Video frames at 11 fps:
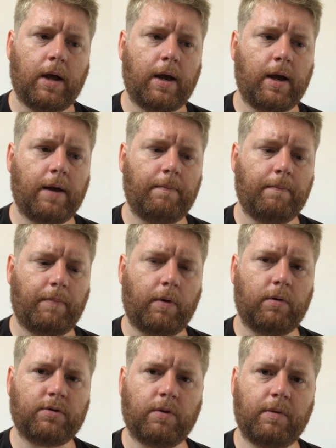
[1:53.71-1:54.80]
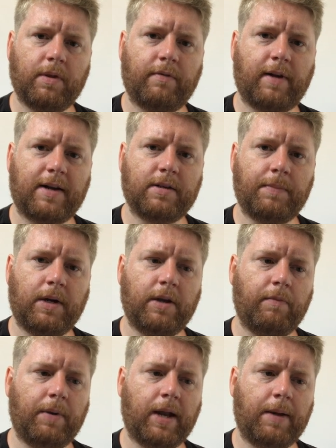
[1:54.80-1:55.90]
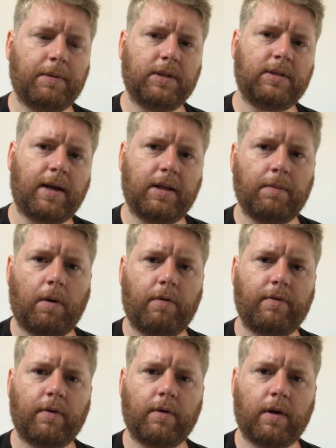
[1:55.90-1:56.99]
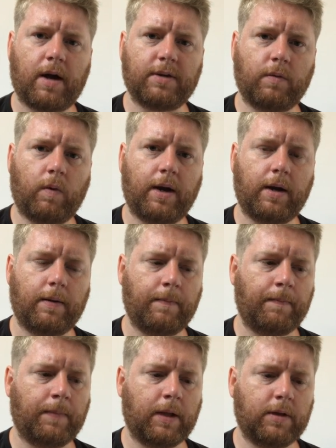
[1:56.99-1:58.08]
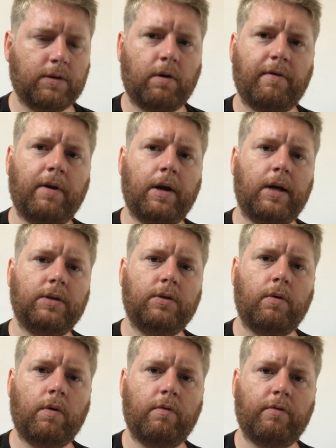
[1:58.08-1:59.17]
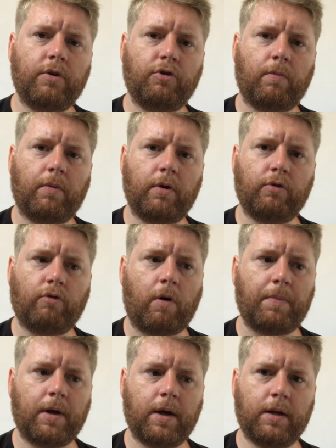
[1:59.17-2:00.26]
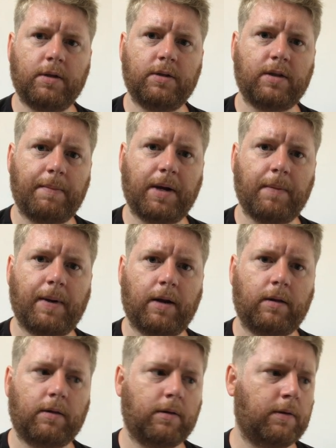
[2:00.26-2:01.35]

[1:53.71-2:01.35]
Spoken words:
But also with the flexibility of being able to take them off as and when. It's not very nice going over a jump or a drop and slipping a pedal.